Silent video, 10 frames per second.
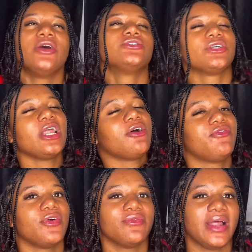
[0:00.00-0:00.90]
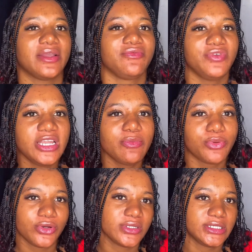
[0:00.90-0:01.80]
So now for like really
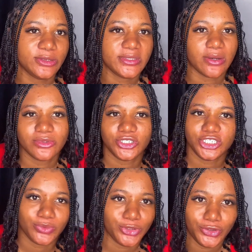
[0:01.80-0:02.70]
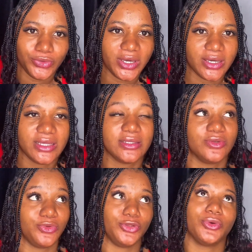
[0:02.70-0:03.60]
bonus tips I want to share with
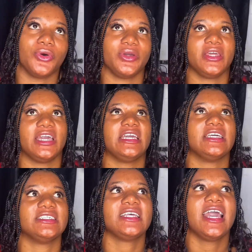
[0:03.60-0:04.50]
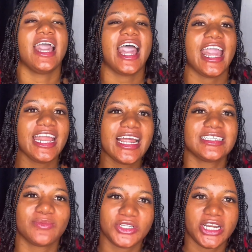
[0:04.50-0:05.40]
you all here is, in
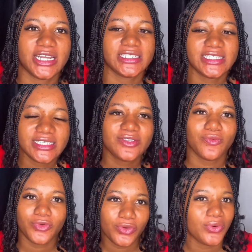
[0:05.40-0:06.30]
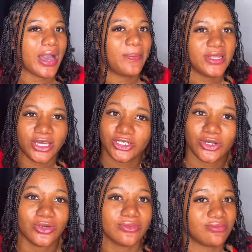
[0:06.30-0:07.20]
as much as this rule,
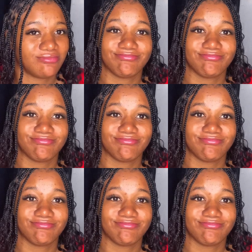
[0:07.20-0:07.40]
application,